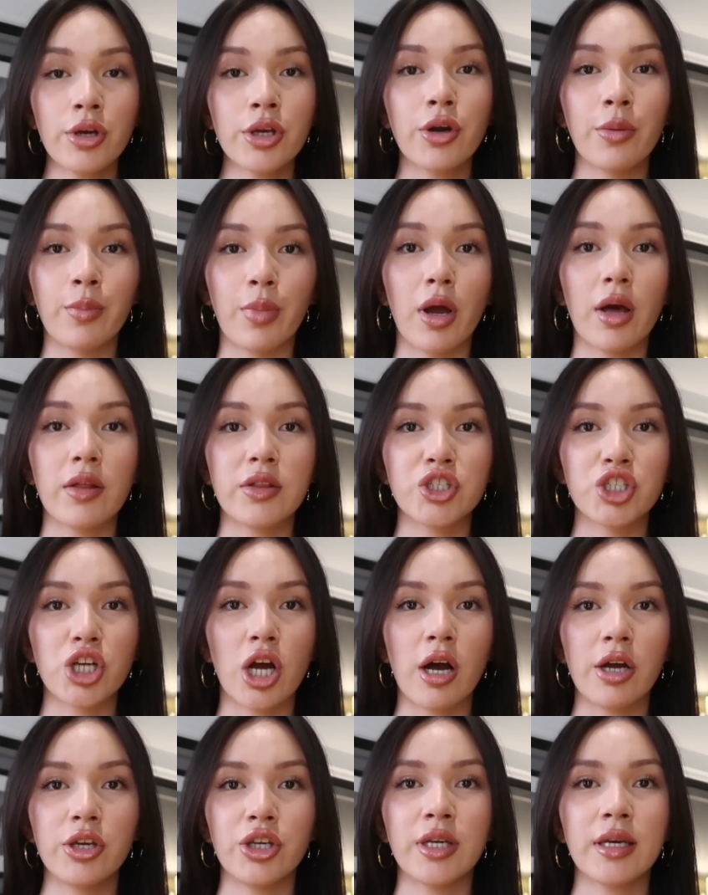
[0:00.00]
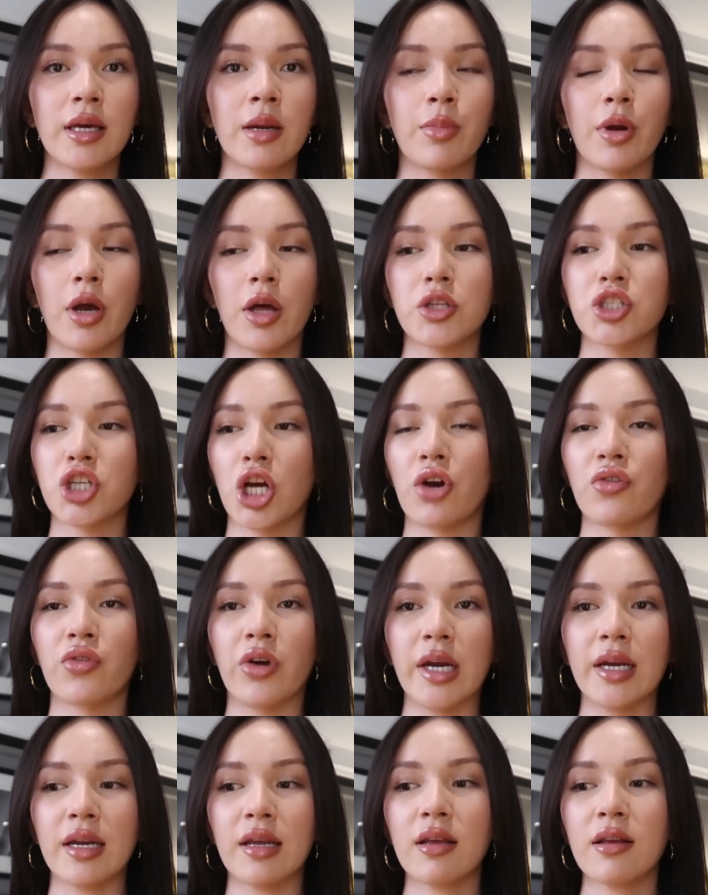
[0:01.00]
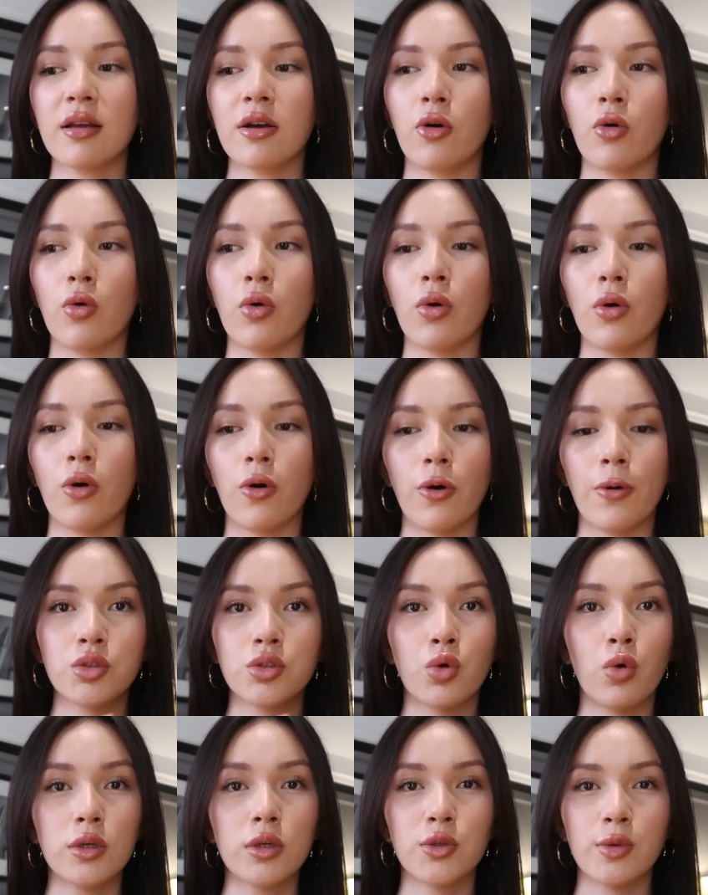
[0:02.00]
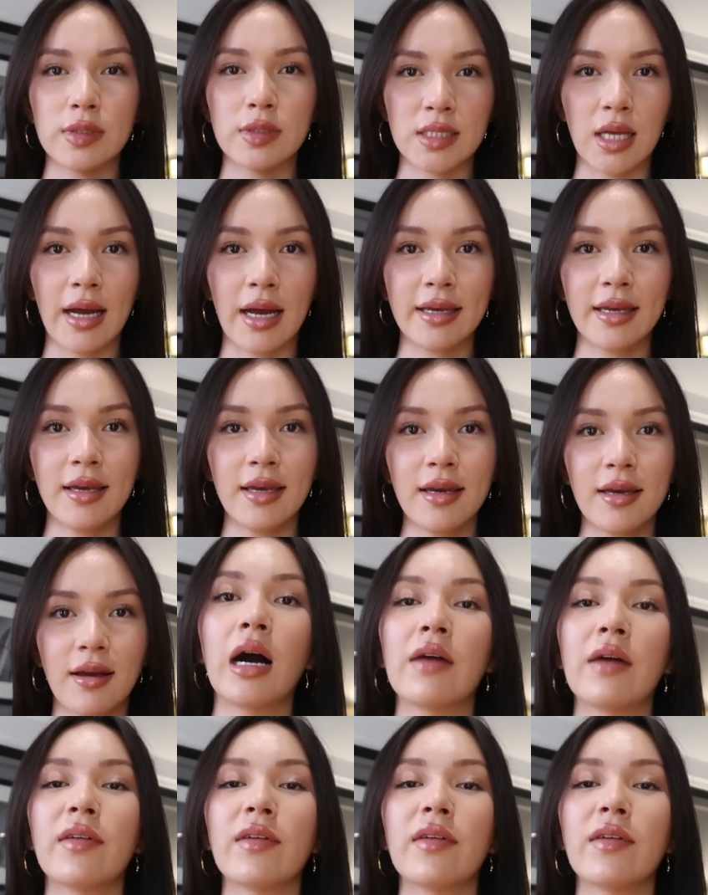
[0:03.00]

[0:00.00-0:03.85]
at your birth chart. You can get a birth chart reading or talk to a psychic.